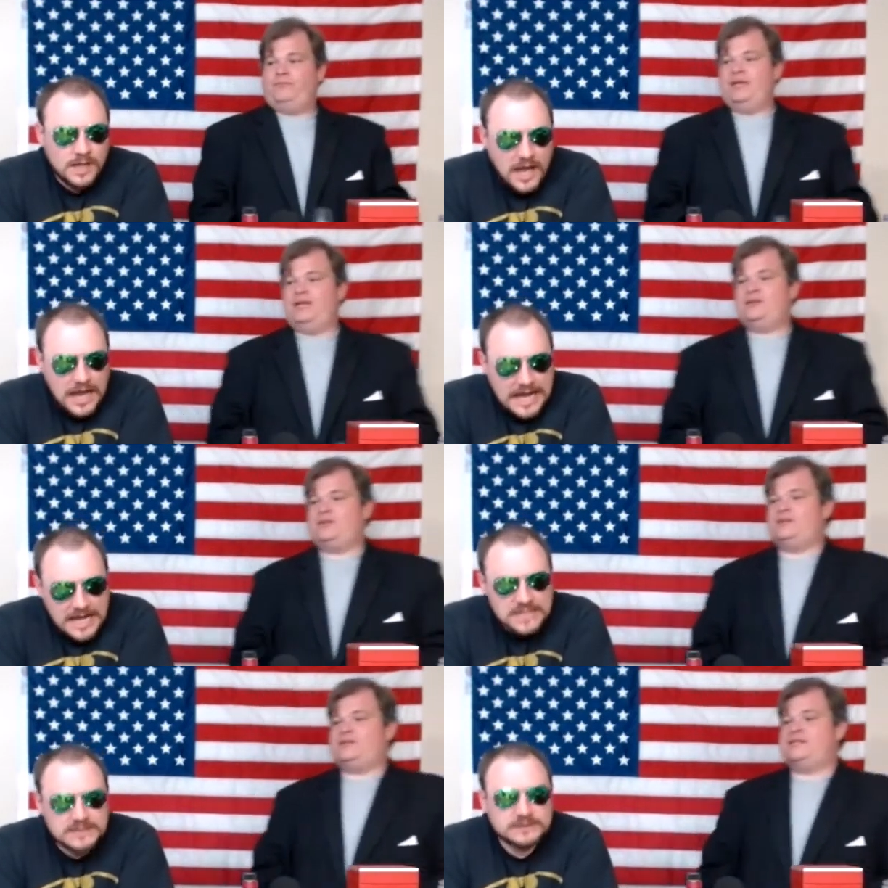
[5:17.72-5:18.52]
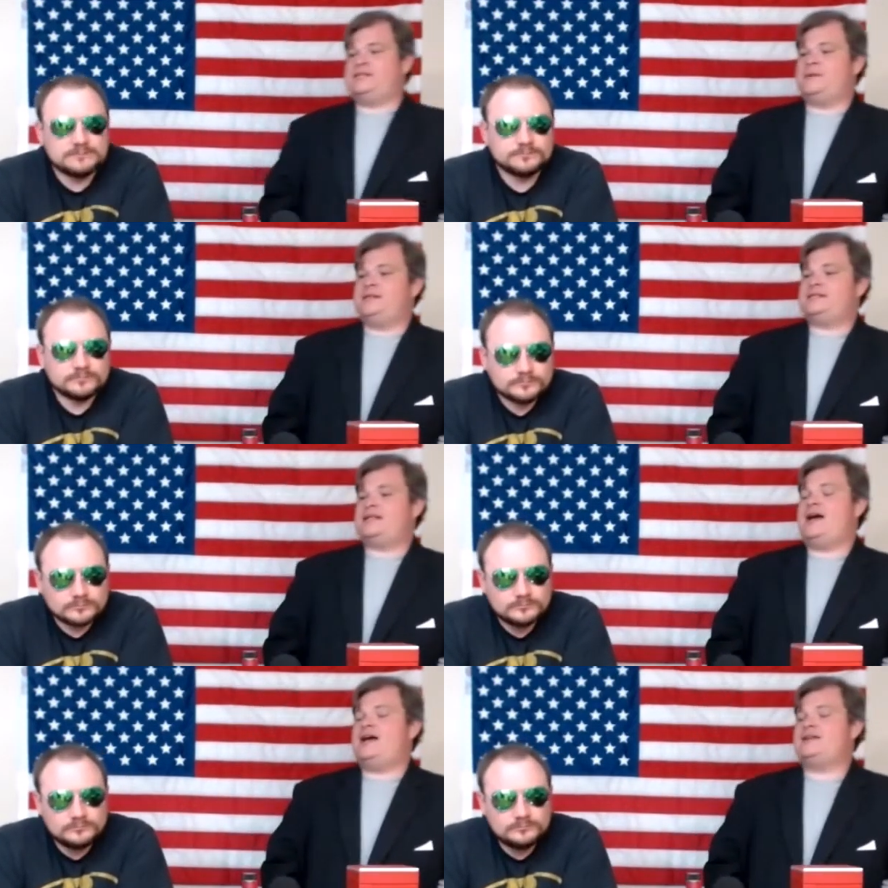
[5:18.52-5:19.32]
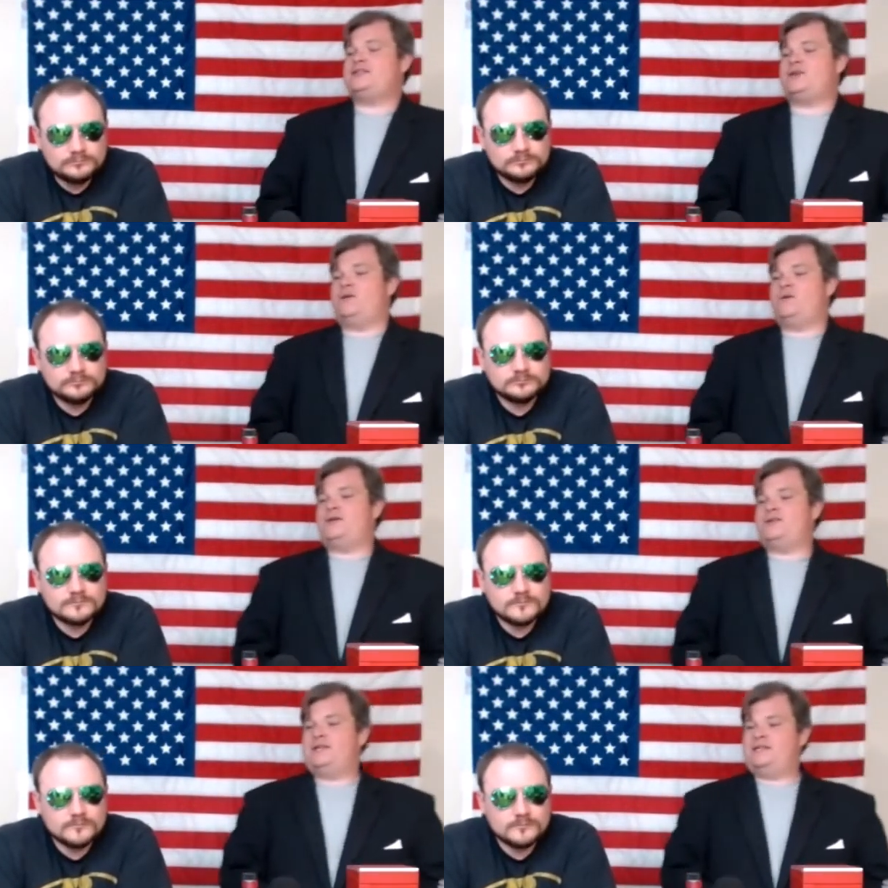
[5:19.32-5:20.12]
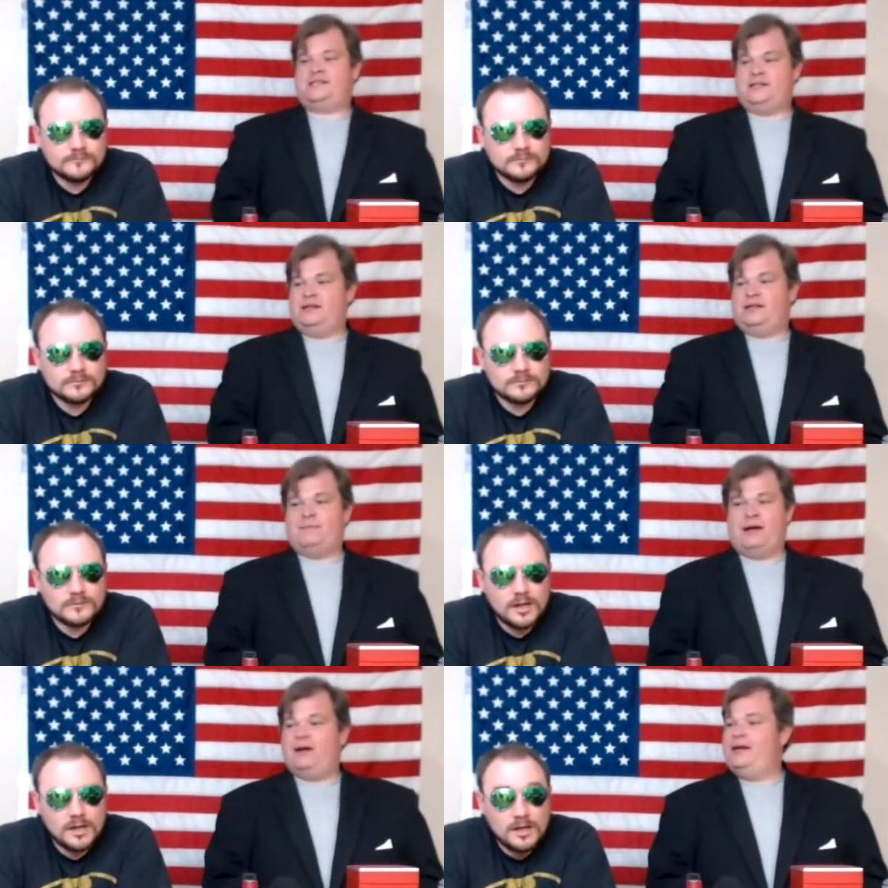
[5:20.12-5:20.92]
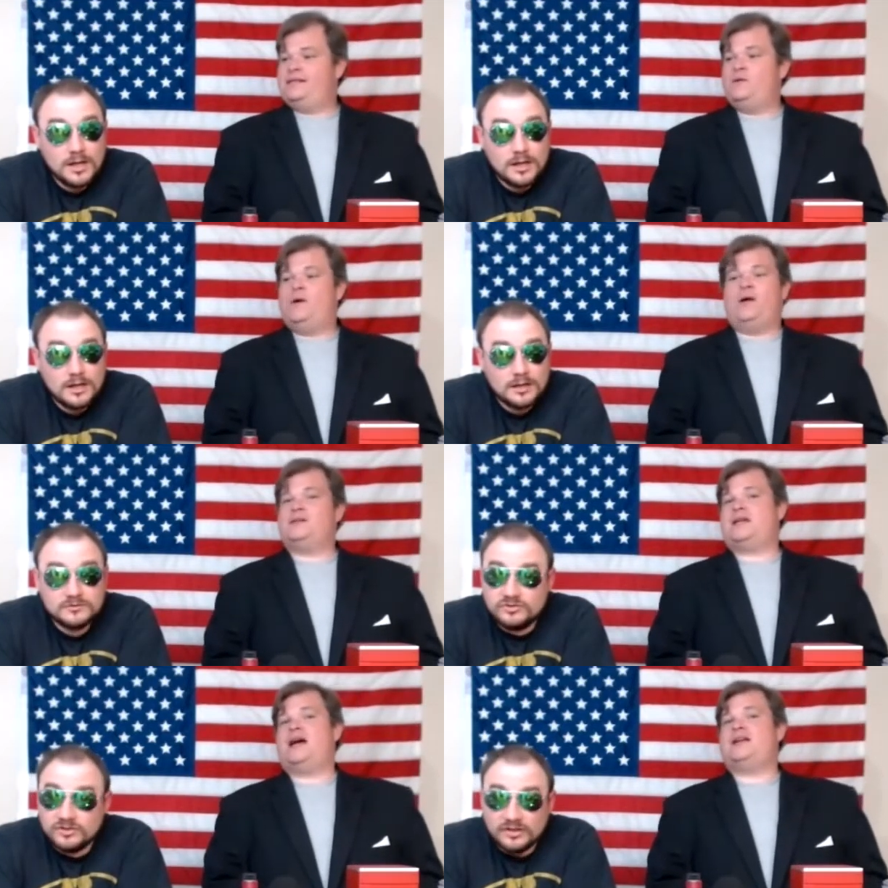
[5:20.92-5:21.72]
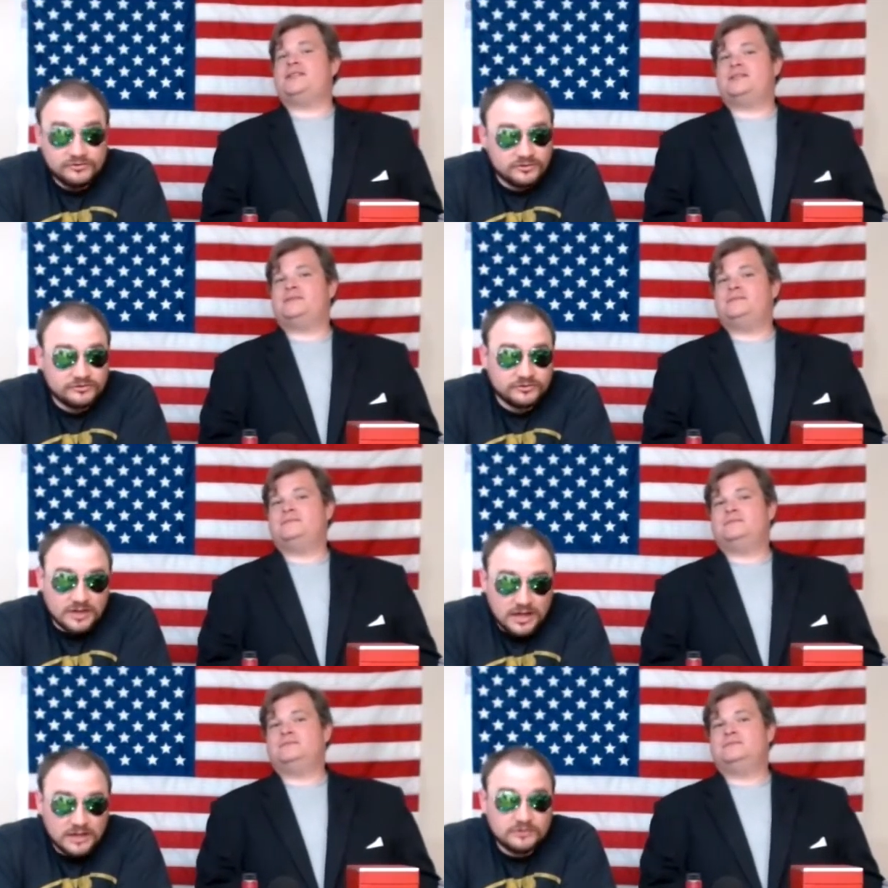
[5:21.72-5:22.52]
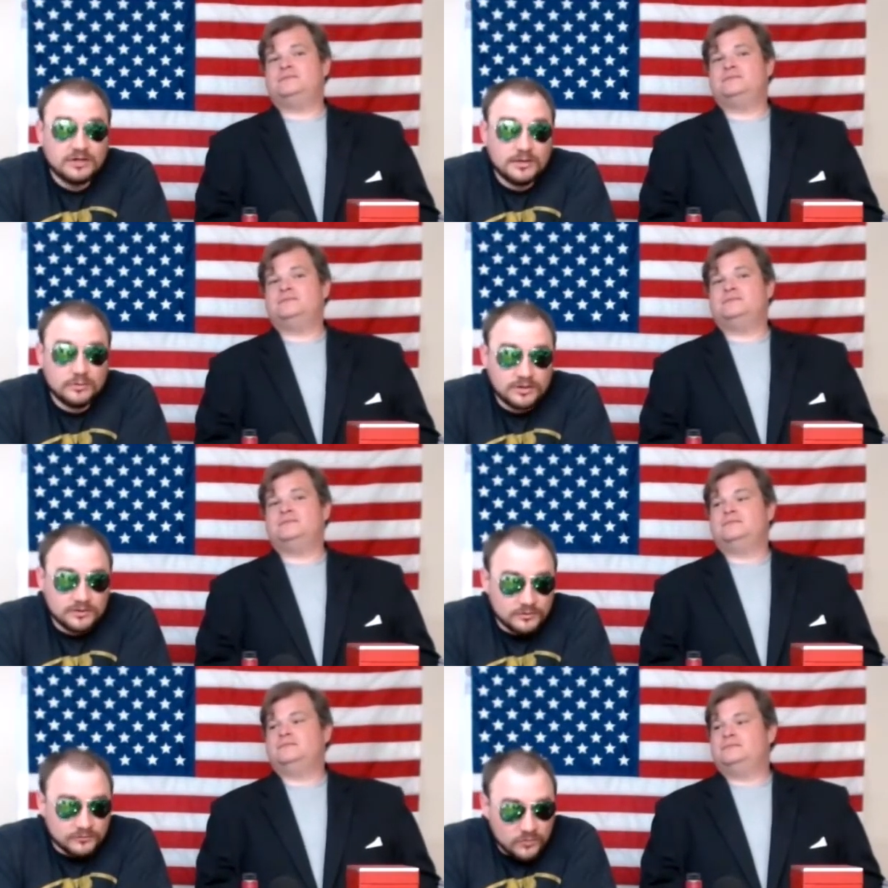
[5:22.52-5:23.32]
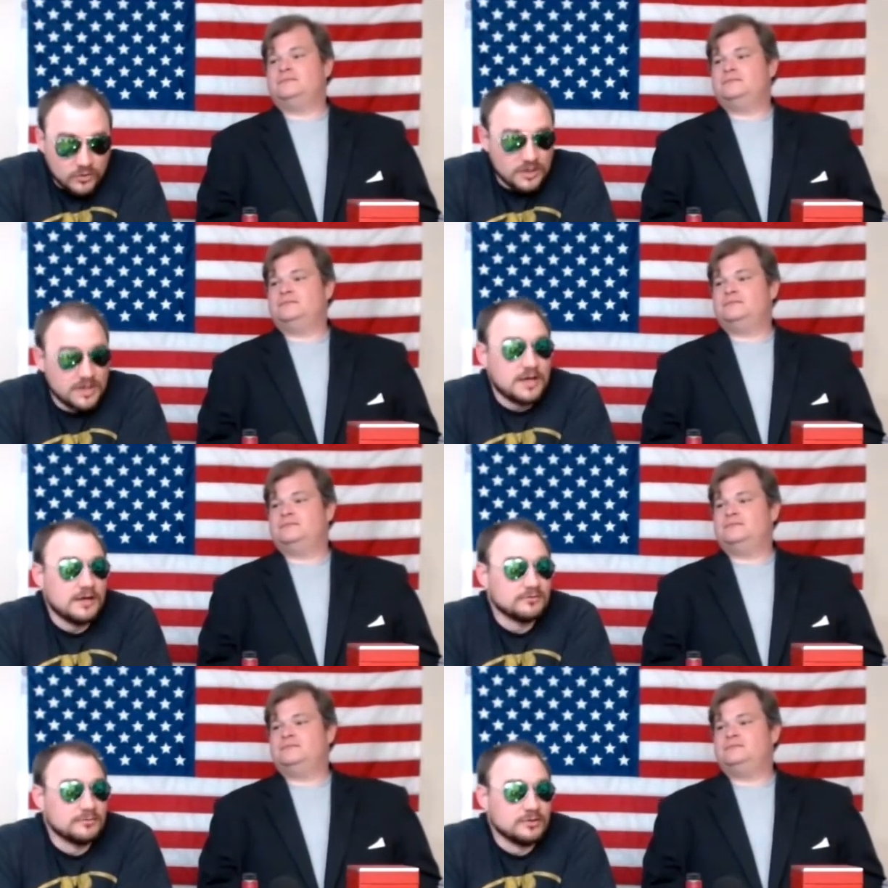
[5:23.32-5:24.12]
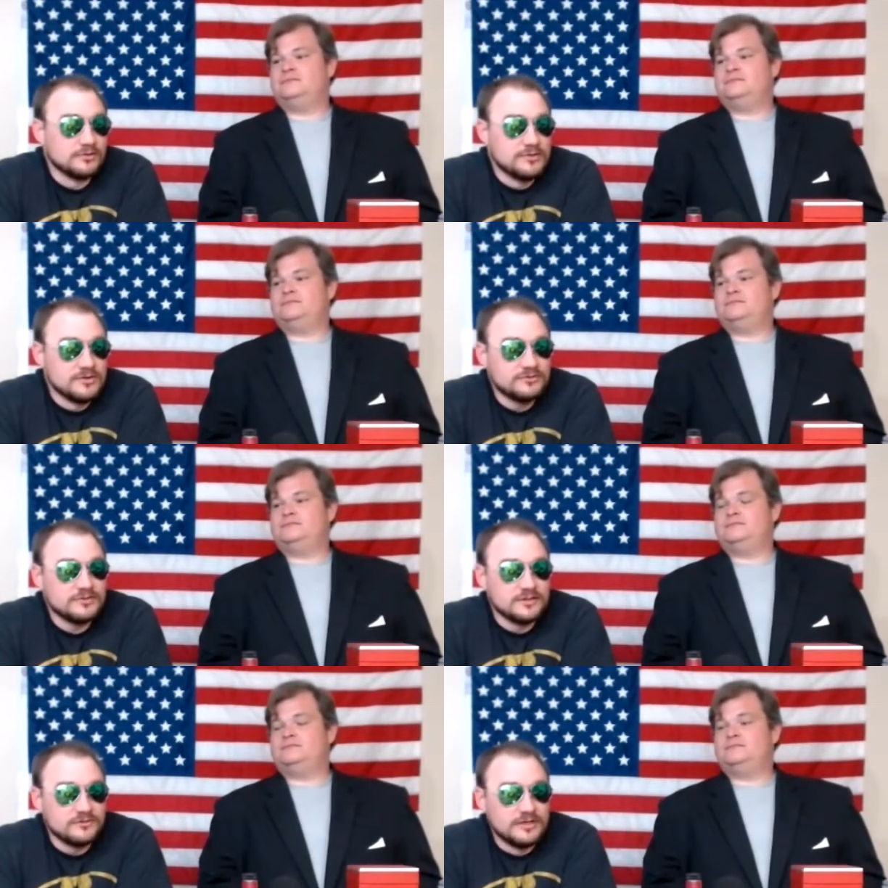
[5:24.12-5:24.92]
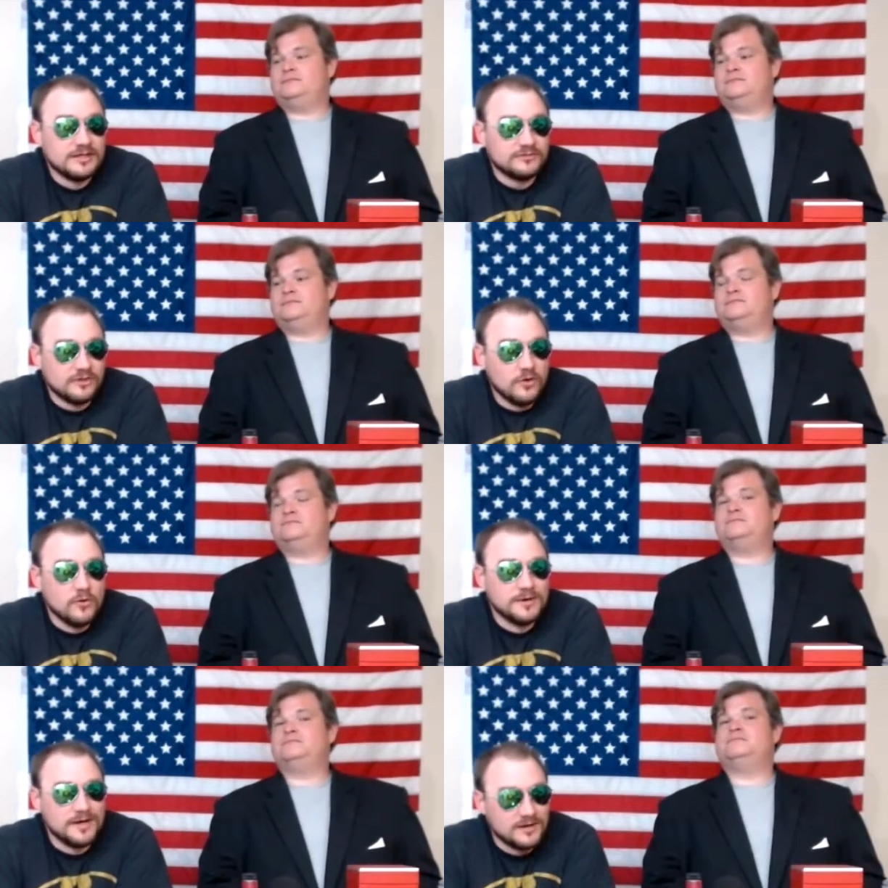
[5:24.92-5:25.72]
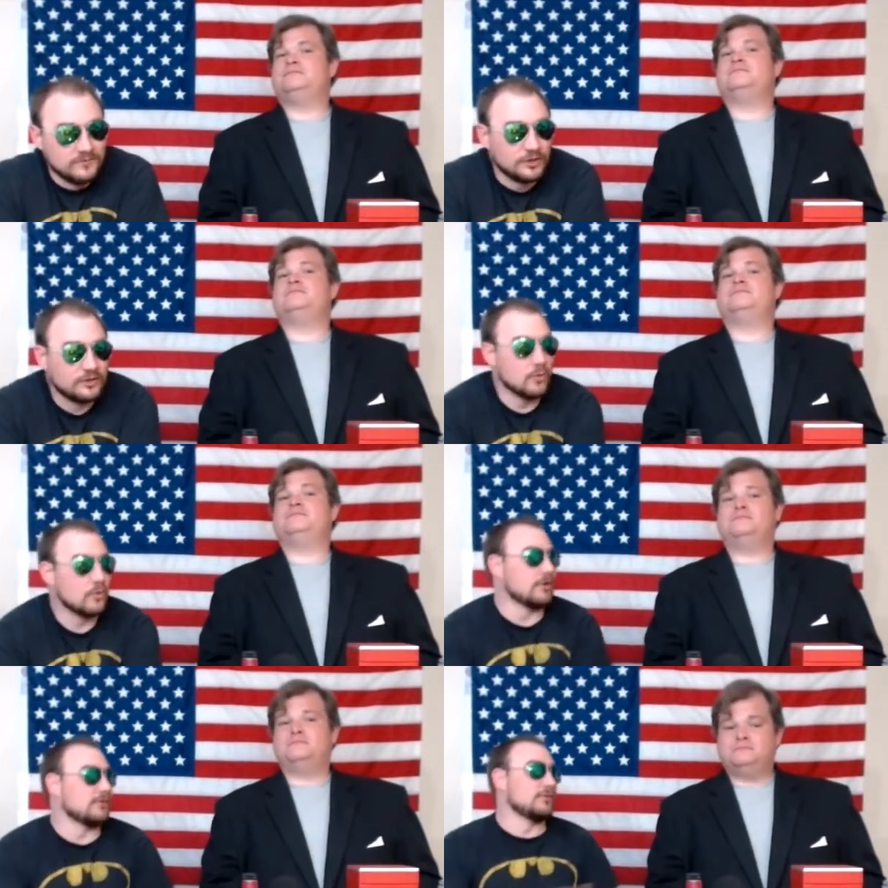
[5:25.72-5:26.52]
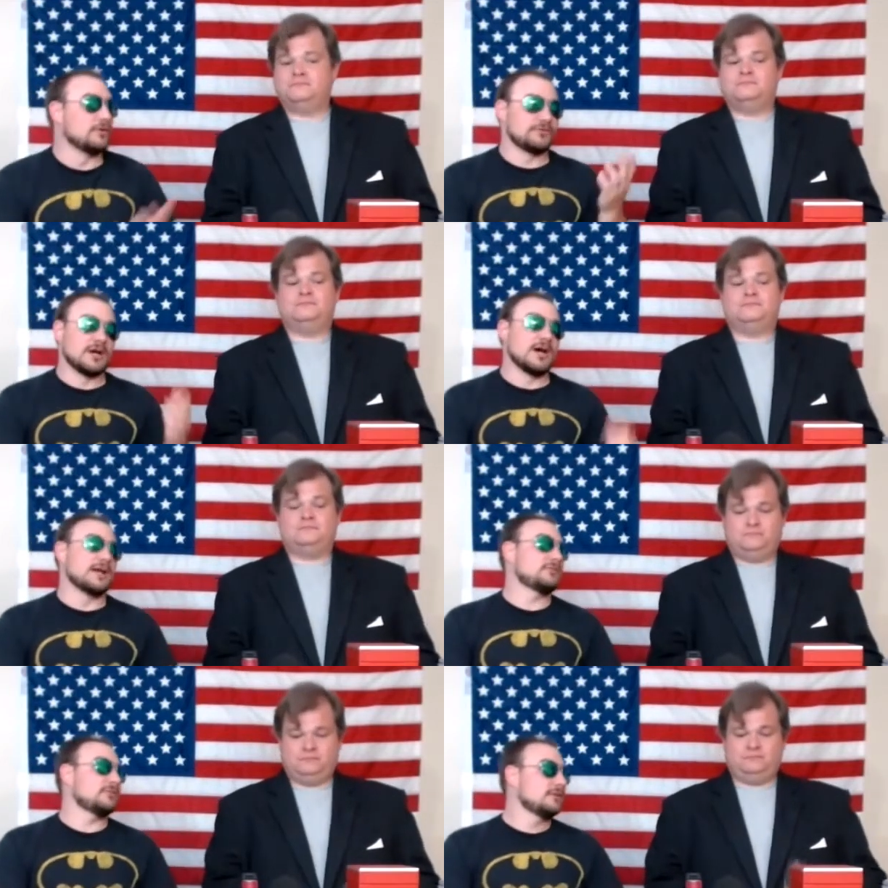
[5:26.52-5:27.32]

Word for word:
Speaker 1: introducing someone to Scotch or just comparing it to all
Speaker 2: Scotches? Just a Scotch, I will give it a 4.5 because this hits home in every corner for a Scotch.